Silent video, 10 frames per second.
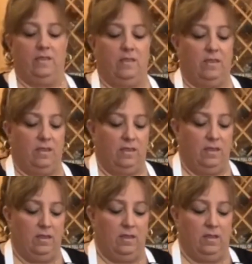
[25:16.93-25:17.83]

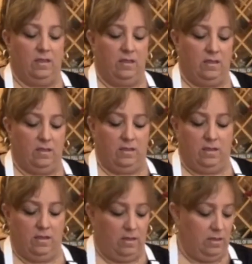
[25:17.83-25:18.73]

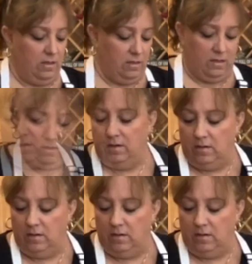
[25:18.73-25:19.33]
Nothing is said.